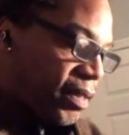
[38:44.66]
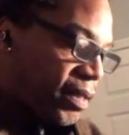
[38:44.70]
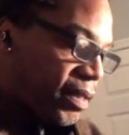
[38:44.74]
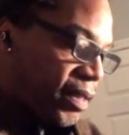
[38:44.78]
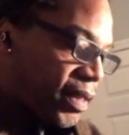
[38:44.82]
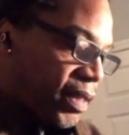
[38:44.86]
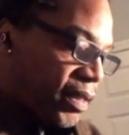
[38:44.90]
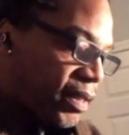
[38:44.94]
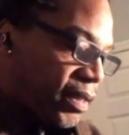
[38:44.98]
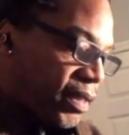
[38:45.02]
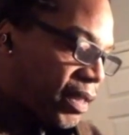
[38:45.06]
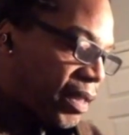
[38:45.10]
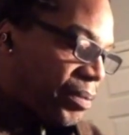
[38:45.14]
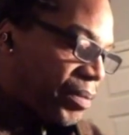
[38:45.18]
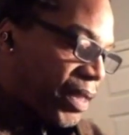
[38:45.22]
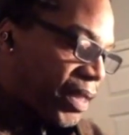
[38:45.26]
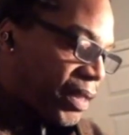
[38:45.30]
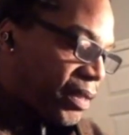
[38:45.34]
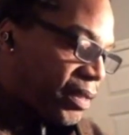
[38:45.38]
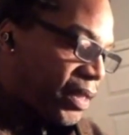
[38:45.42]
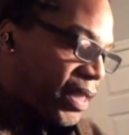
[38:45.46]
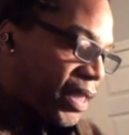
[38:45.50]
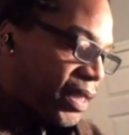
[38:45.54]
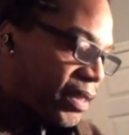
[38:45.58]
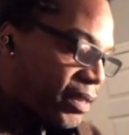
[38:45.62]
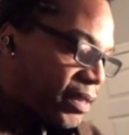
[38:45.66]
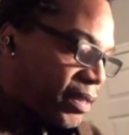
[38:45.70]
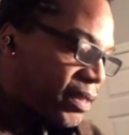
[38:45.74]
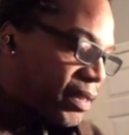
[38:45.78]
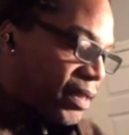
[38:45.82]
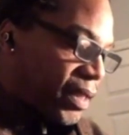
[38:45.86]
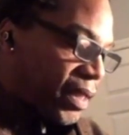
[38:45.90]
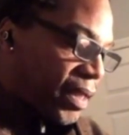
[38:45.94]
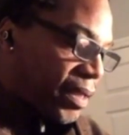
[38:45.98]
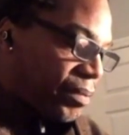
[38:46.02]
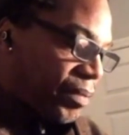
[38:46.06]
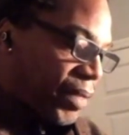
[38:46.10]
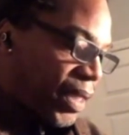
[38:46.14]
it's something that
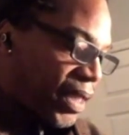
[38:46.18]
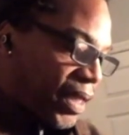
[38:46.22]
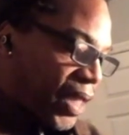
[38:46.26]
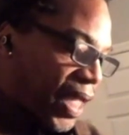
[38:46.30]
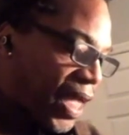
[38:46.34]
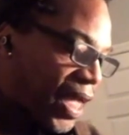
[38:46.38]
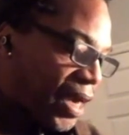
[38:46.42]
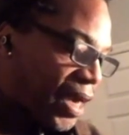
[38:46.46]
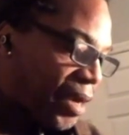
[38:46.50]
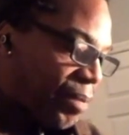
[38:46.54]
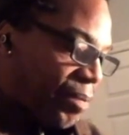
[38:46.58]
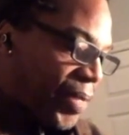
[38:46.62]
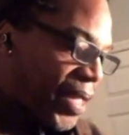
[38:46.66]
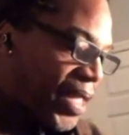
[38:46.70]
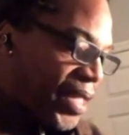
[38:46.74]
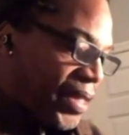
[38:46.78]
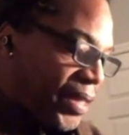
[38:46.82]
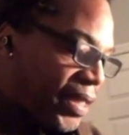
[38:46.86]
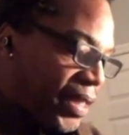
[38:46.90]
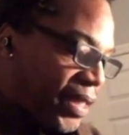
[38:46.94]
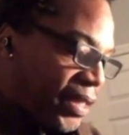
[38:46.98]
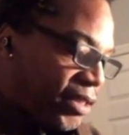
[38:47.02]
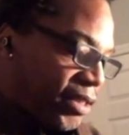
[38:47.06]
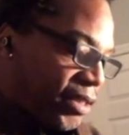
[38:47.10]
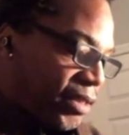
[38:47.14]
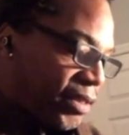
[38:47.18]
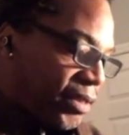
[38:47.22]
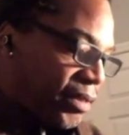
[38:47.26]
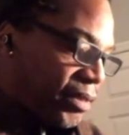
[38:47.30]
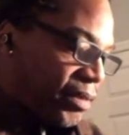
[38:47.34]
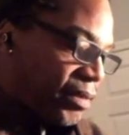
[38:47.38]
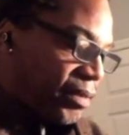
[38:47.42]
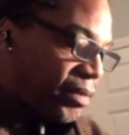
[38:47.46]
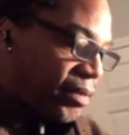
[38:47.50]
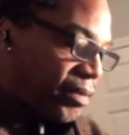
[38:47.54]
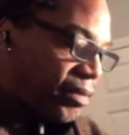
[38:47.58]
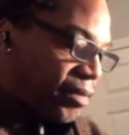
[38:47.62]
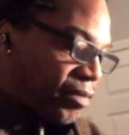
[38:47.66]
a lot of men need
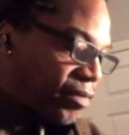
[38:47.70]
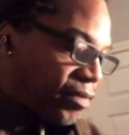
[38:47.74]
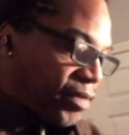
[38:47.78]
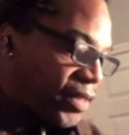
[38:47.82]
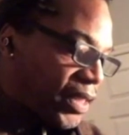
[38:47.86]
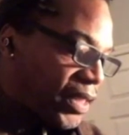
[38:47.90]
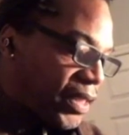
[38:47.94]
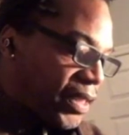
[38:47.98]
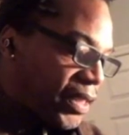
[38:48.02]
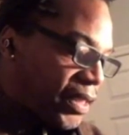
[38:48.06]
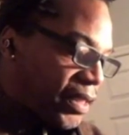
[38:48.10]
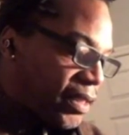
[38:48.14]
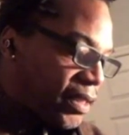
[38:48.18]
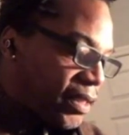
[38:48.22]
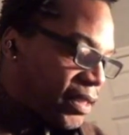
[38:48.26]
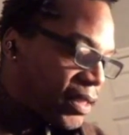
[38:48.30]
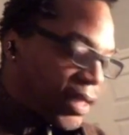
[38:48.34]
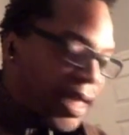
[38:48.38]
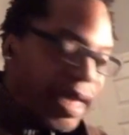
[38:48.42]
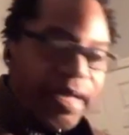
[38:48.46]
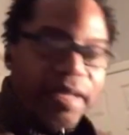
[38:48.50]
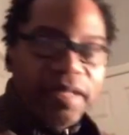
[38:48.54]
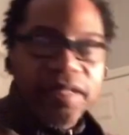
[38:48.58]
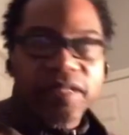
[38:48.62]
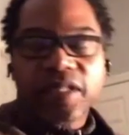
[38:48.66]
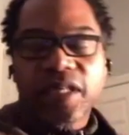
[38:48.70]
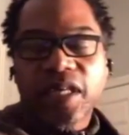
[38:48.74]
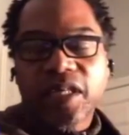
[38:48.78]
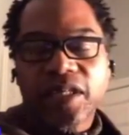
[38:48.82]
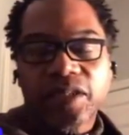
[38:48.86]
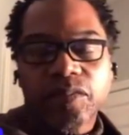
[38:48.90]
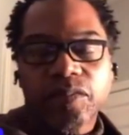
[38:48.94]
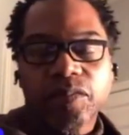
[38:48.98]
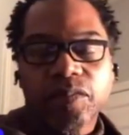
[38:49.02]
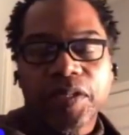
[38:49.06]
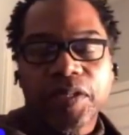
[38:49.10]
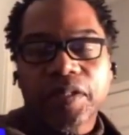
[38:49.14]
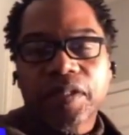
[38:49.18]
to really stay in
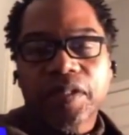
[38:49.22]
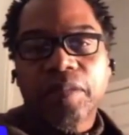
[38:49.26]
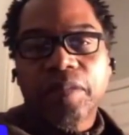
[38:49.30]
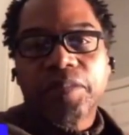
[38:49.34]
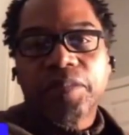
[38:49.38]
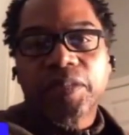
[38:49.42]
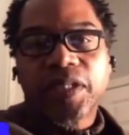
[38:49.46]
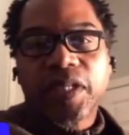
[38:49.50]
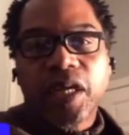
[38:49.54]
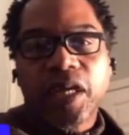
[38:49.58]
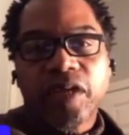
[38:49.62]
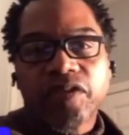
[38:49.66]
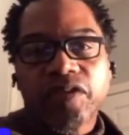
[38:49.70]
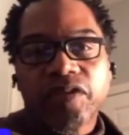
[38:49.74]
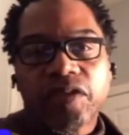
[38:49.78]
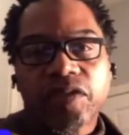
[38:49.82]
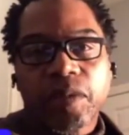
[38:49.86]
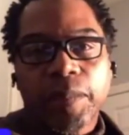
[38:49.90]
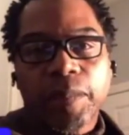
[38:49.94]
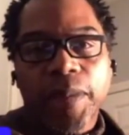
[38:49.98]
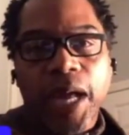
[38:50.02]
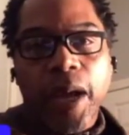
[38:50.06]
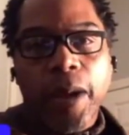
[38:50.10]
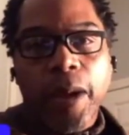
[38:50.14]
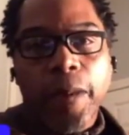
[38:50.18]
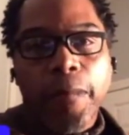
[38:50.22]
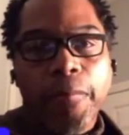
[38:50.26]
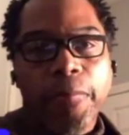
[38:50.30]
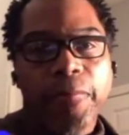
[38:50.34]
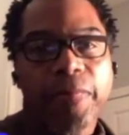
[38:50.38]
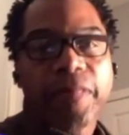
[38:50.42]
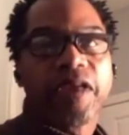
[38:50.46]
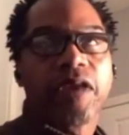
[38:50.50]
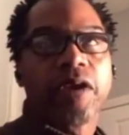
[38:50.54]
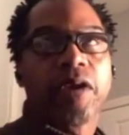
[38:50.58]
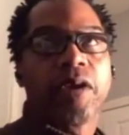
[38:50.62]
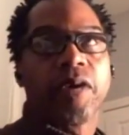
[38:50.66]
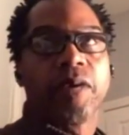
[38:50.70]
touch with themselves about.
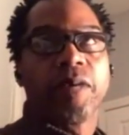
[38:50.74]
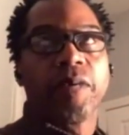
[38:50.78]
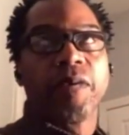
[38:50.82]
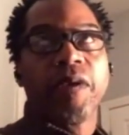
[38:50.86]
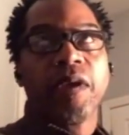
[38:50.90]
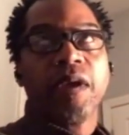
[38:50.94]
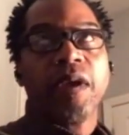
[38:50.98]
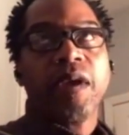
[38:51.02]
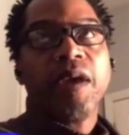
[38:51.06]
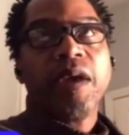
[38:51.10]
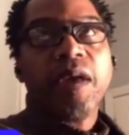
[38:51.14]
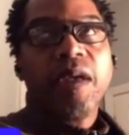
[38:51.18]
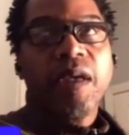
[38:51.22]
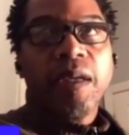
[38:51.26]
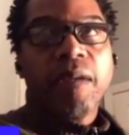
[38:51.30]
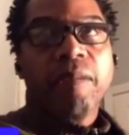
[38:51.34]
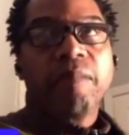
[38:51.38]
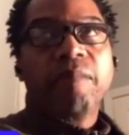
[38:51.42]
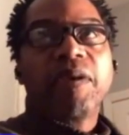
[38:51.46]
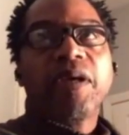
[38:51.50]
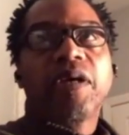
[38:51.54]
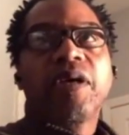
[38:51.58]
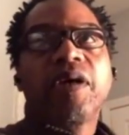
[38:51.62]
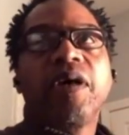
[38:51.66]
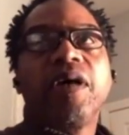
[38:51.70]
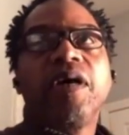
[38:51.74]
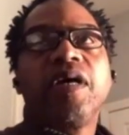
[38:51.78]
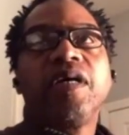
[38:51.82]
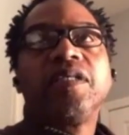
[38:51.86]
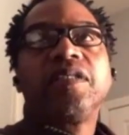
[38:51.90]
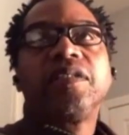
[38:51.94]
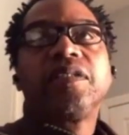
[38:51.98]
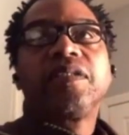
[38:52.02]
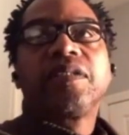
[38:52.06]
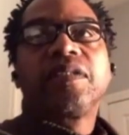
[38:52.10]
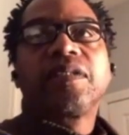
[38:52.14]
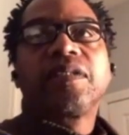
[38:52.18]
Because